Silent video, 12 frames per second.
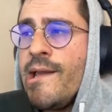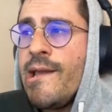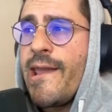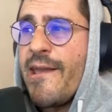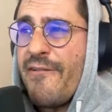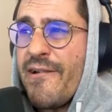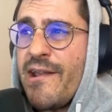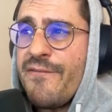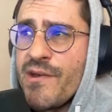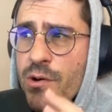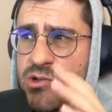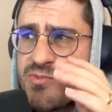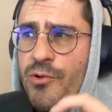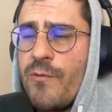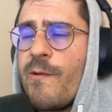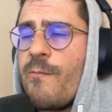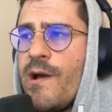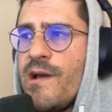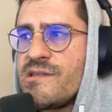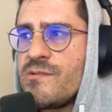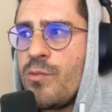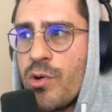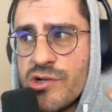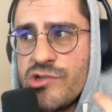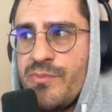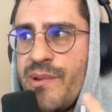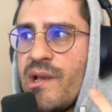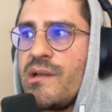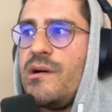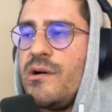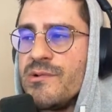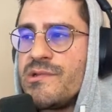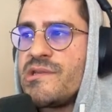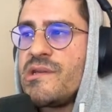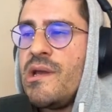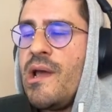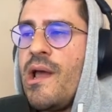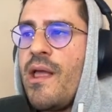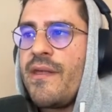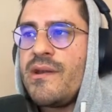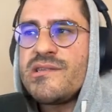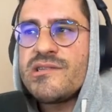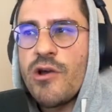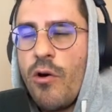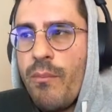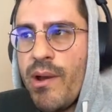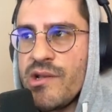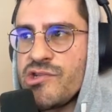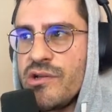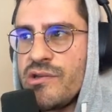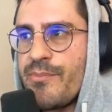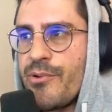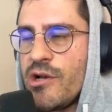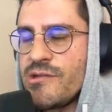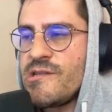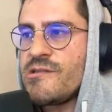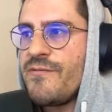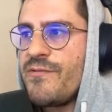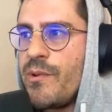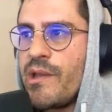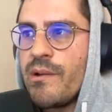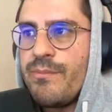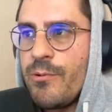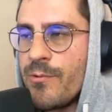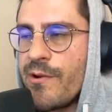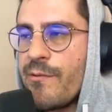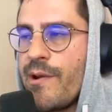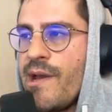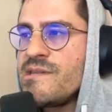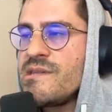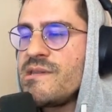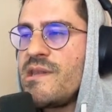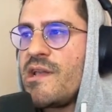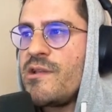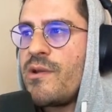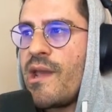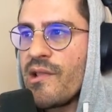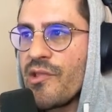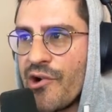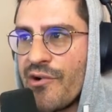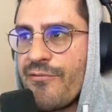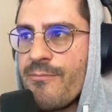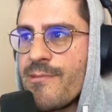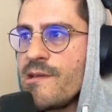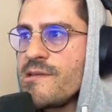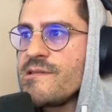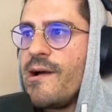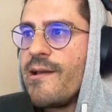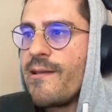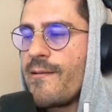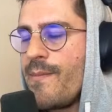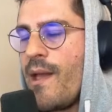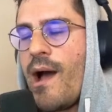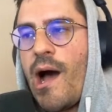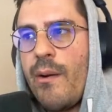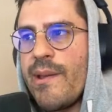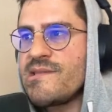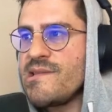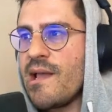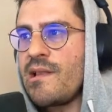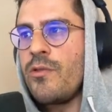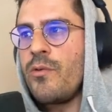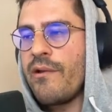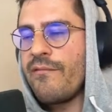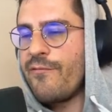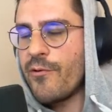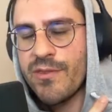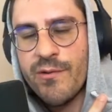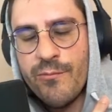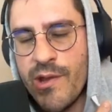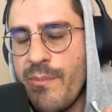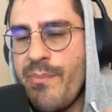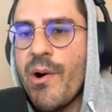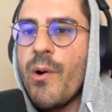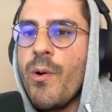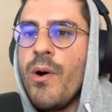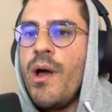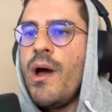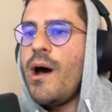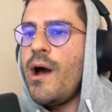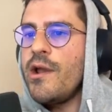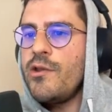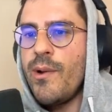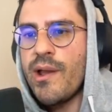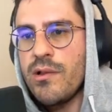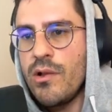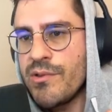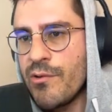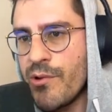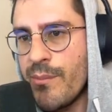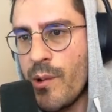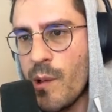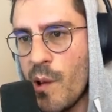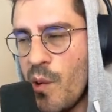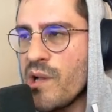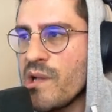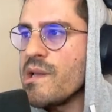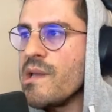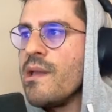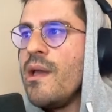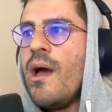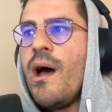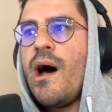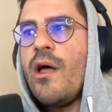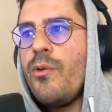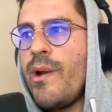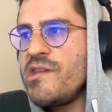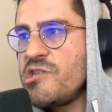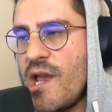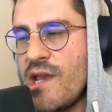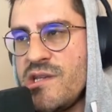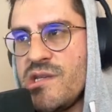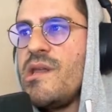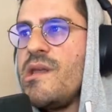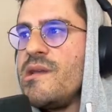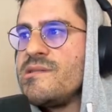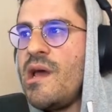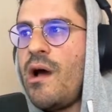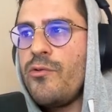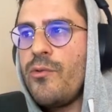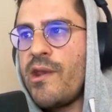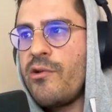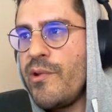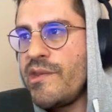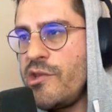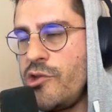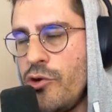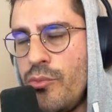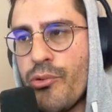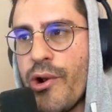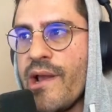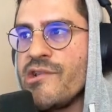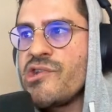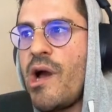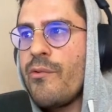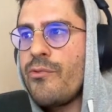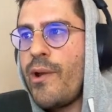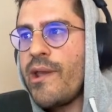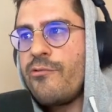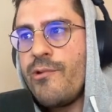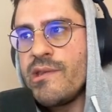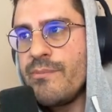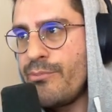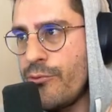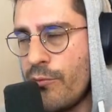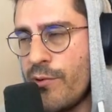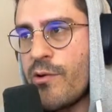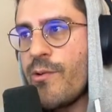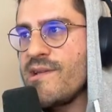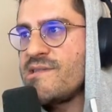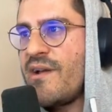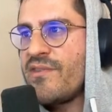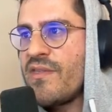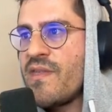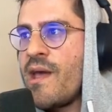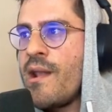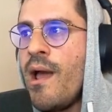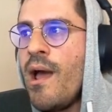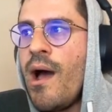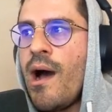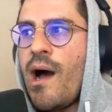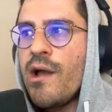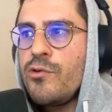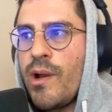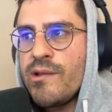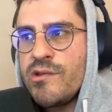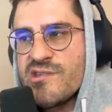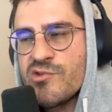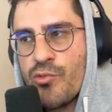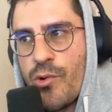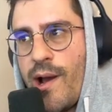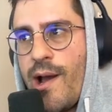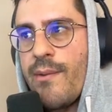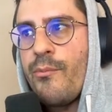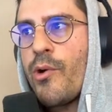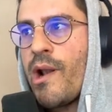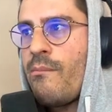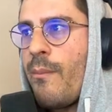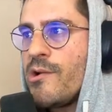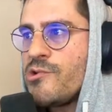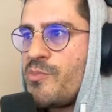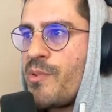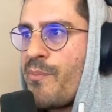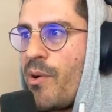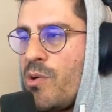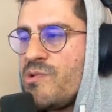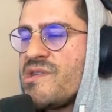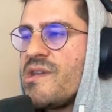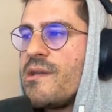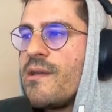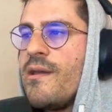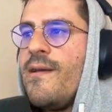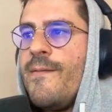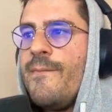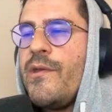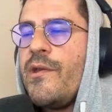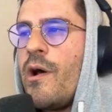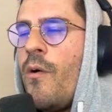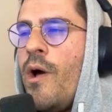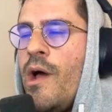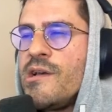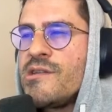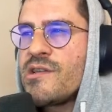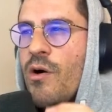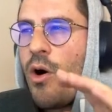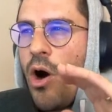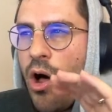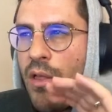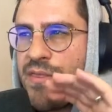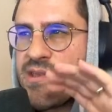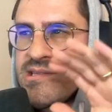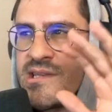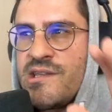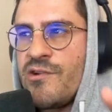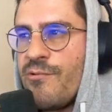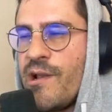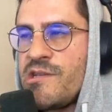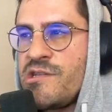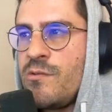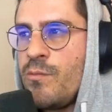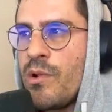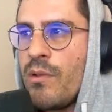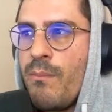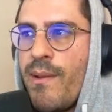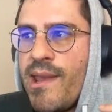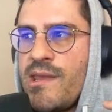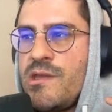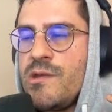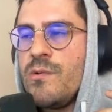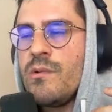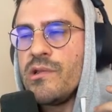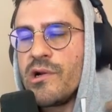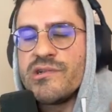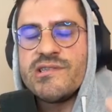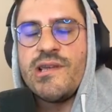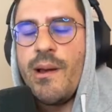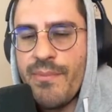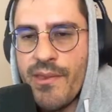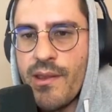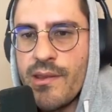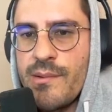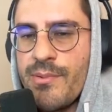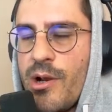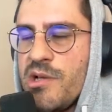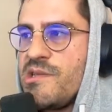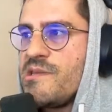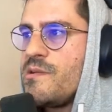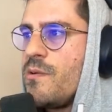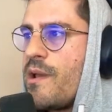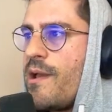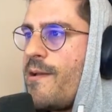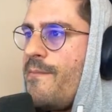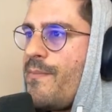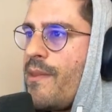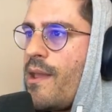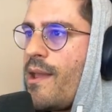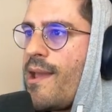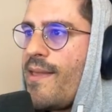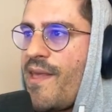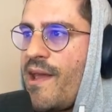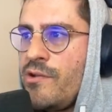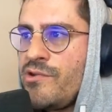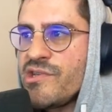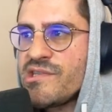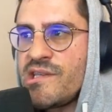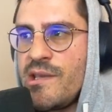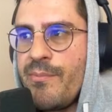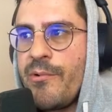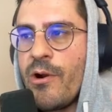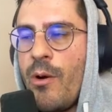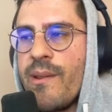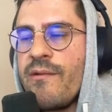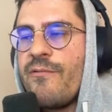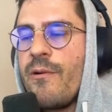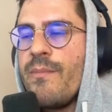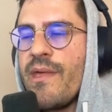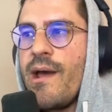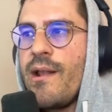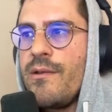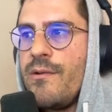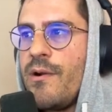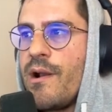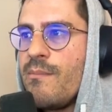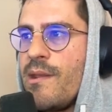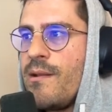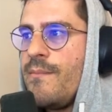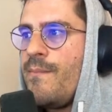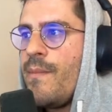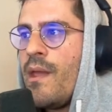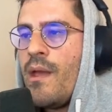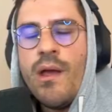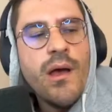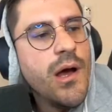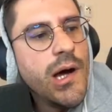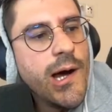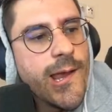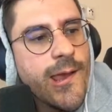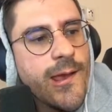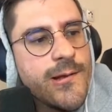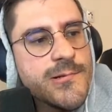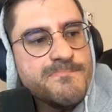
Even if those pull requests were to be closed, there is so much on the process of doing a pull request that you can learn from this, like how exactly do I fork the repo? How do I clone the repo locally? How do I change things? How do I create a new branch? How do I create a pull request after that? How do I describe what I'm about to proposing? You know, so all this iteration will make you learn something in the process, okay? And then you just keep growing from that, you know what I mean? And